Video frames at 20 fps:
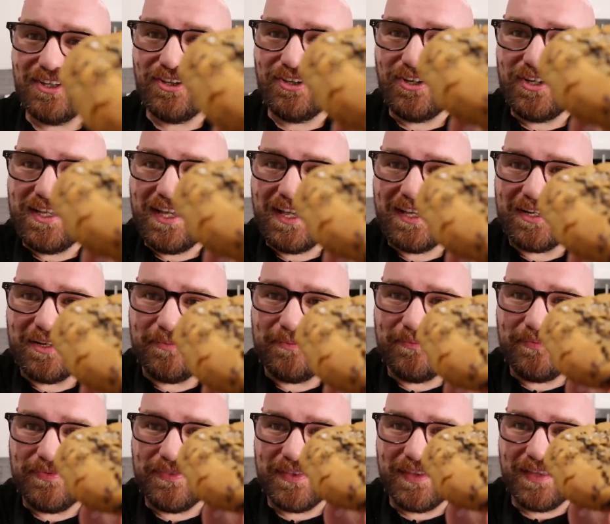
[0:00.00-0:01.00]
Look at them.
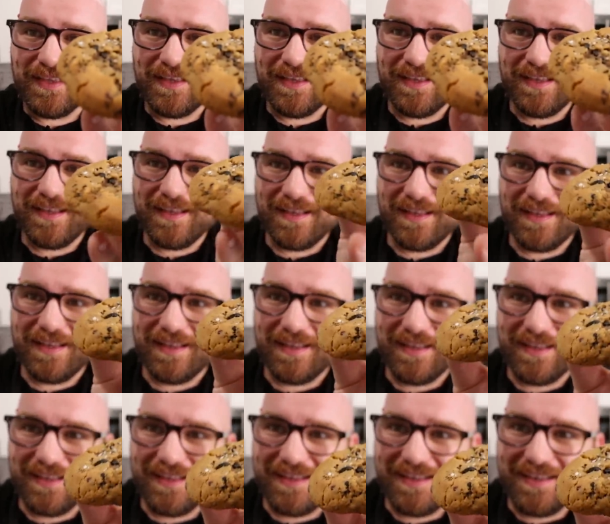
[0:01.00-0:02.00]
Let's
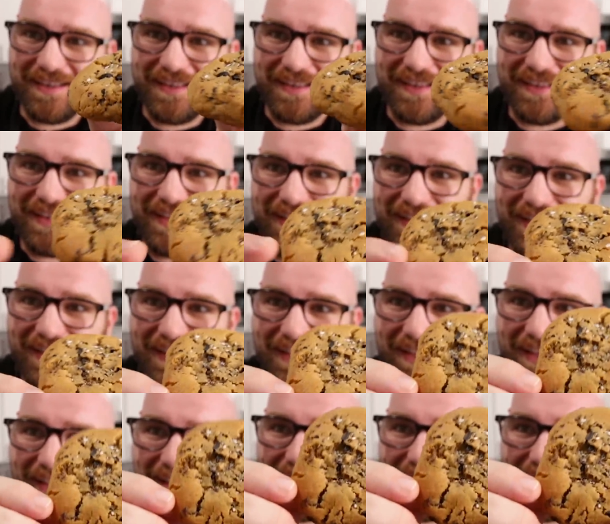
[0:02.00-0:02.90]
see, does the